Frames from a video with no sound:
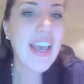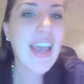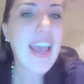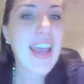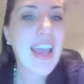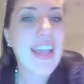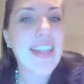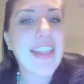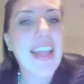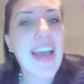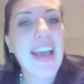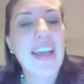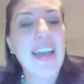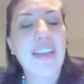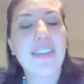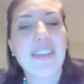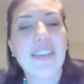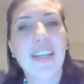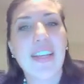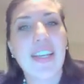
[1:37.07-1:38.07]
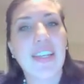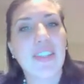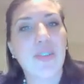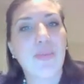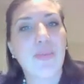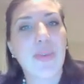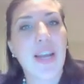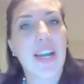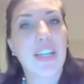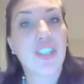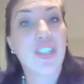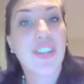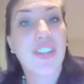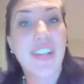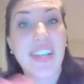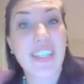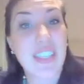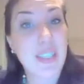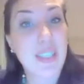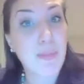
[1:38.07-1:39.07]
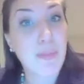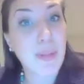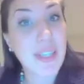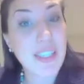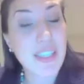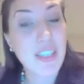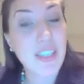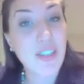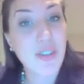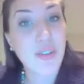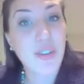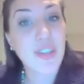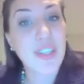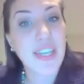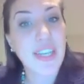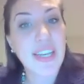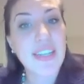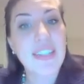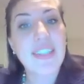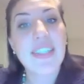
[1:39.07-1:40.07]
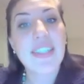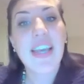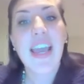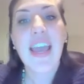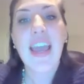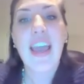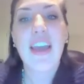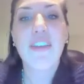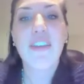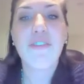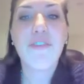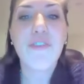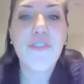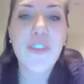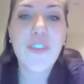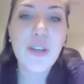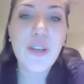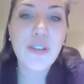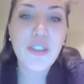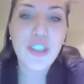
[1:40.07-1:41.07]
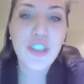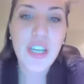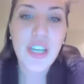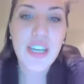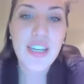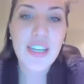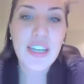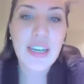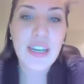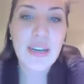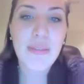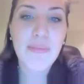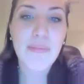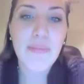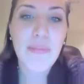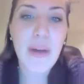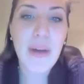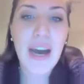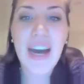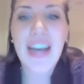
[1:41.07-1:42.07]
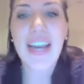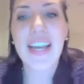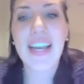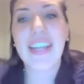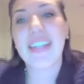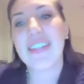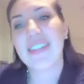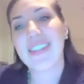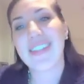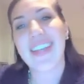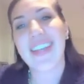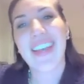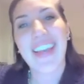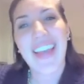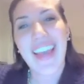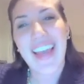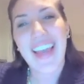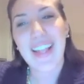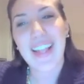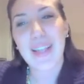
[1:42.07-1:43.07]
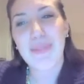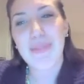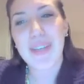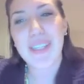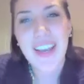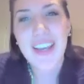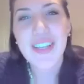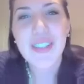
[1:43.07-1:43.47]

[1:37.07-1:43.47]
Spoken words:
and that is a reaction that splits a nucleus, and fusion combines elements.